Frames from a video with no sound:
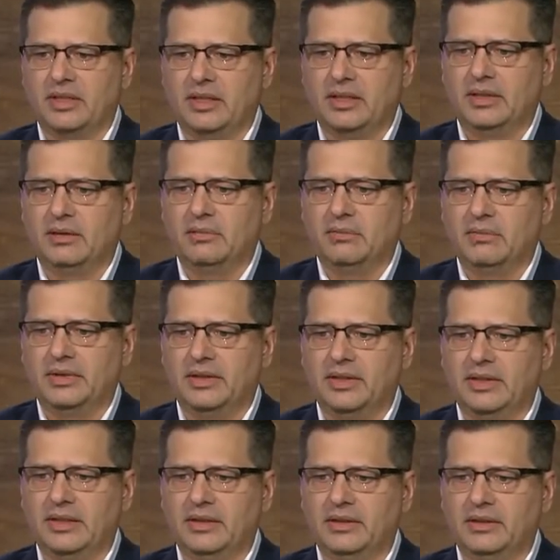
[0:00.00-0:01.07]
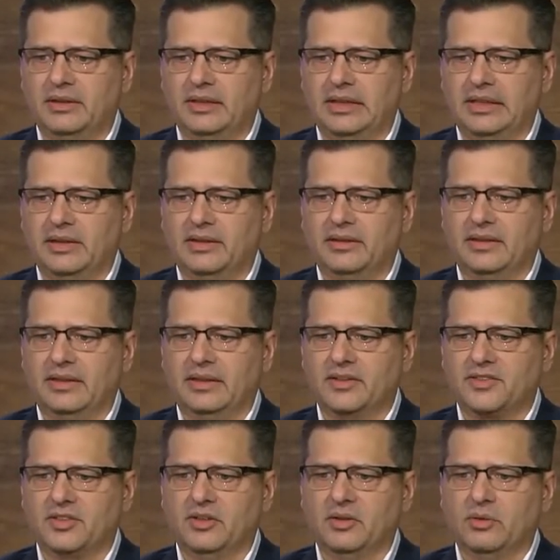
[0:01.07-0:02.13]

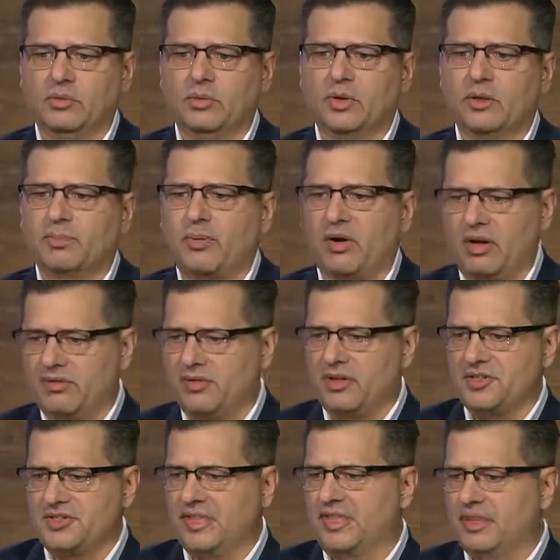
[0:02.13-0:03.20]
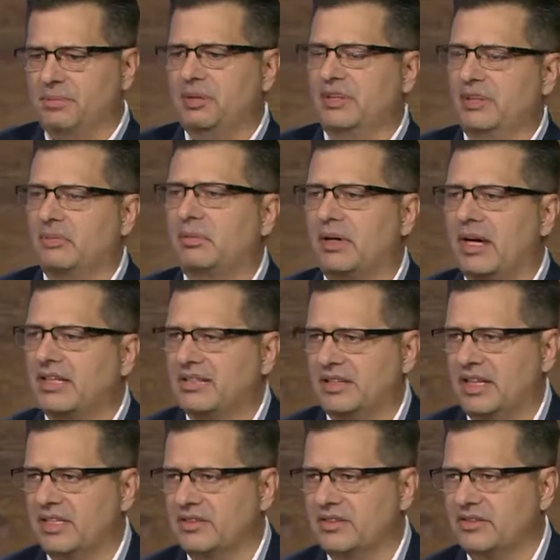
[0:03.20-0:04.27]
And so what part of our second opinion
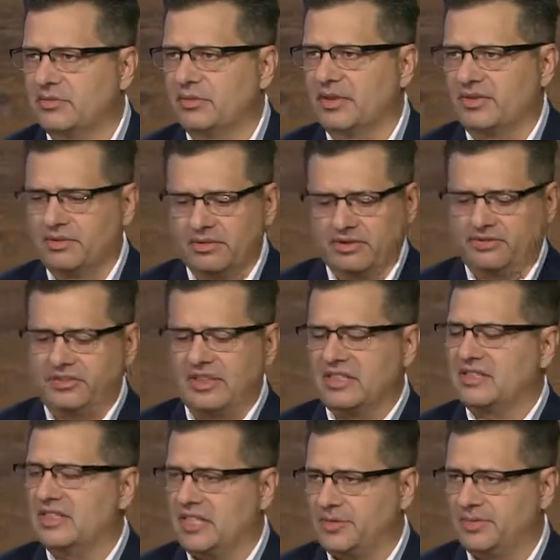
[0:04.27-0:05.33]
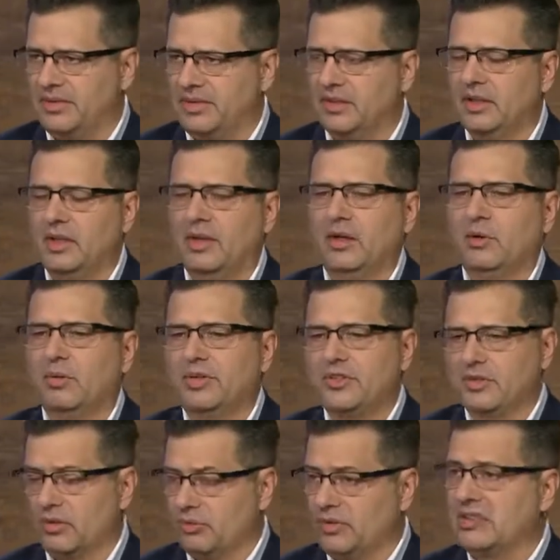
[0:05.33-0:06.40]
process is we do a fee assessment, we
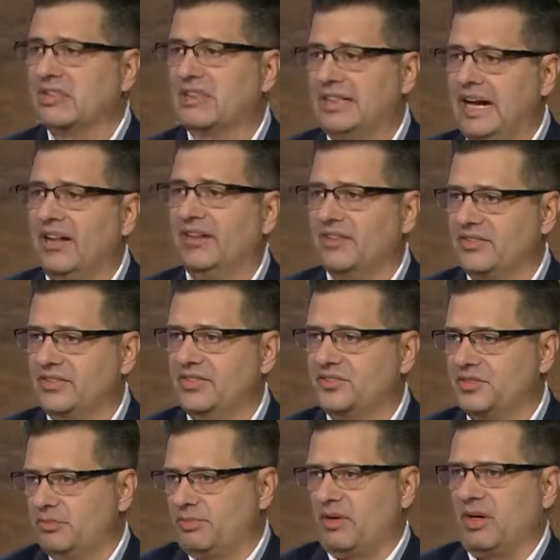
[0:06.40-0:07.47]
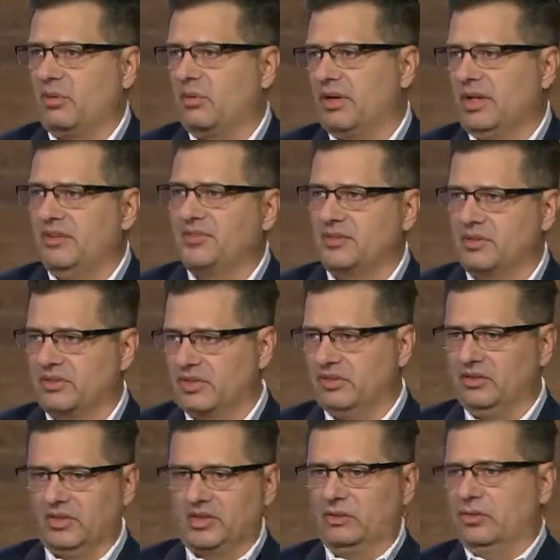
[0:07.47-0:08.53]
do a risk analysis. So part of what I'll do is
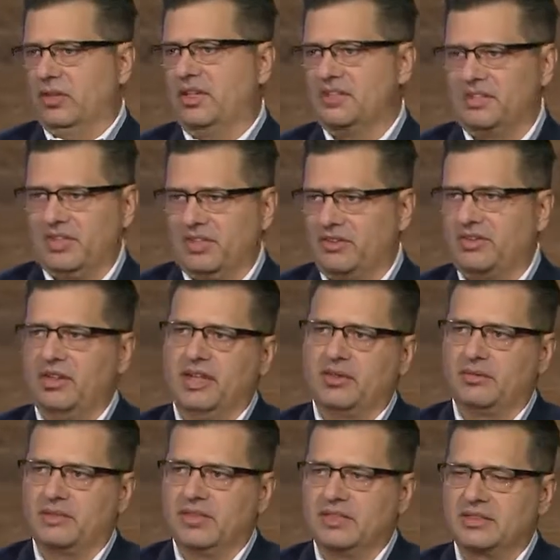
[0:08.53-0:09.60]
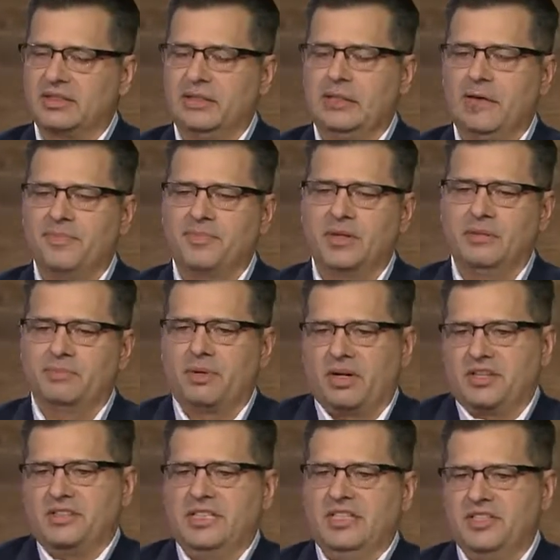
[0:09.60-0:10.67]
I'll look at what is the underlying risk, and
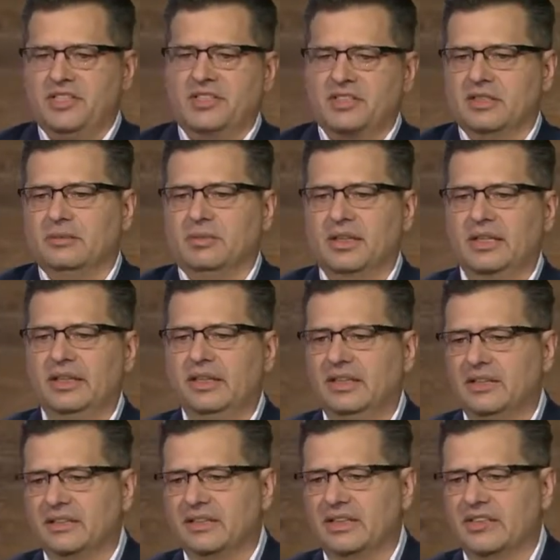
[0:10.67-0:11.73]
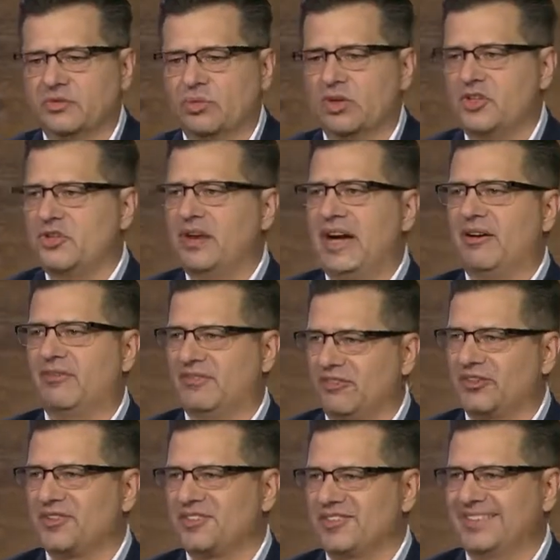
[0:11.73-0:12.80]
part of teaching somebody is what do you have
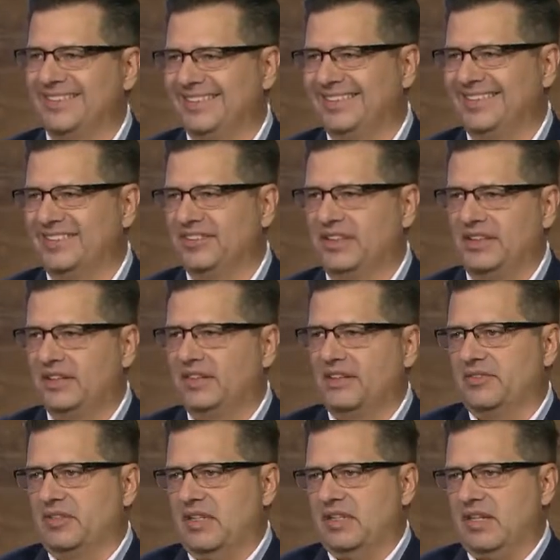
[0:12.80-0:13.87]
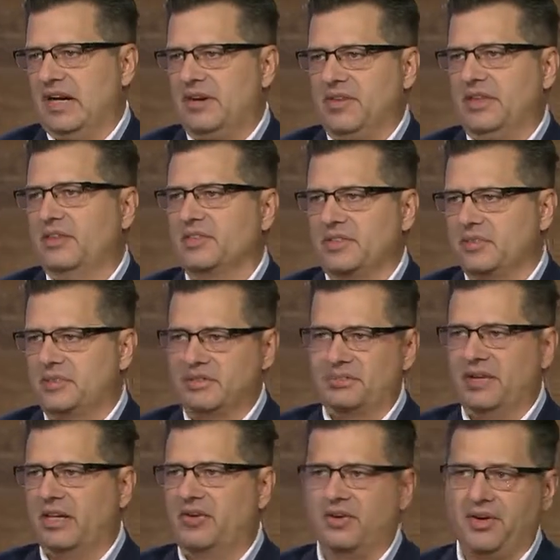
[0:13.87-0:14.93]
first? Yeah. Do they know how do they know something's
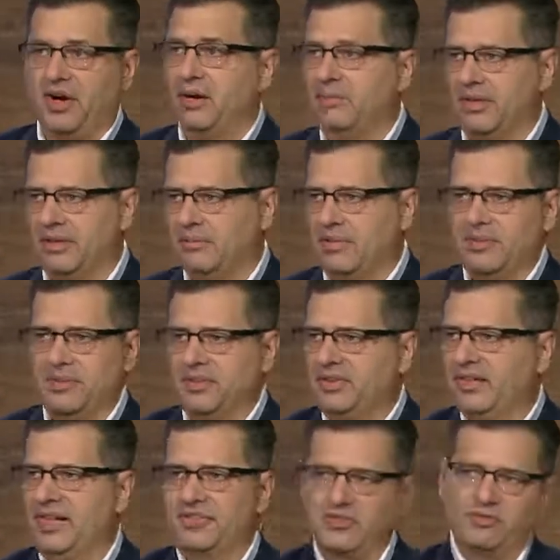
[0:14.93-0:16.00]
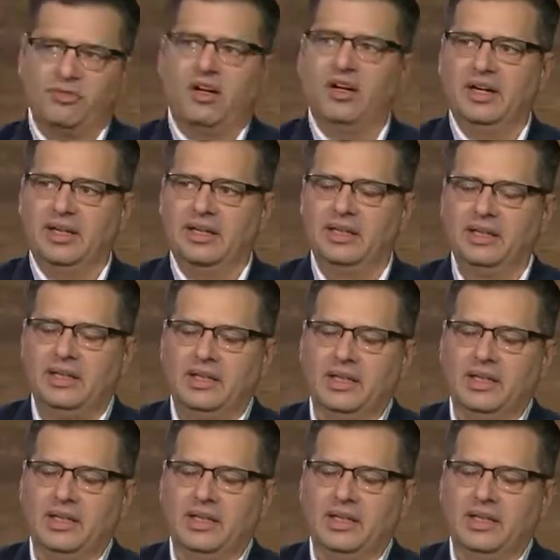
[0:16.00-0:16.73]
better or not better? Maybe what they have is fine.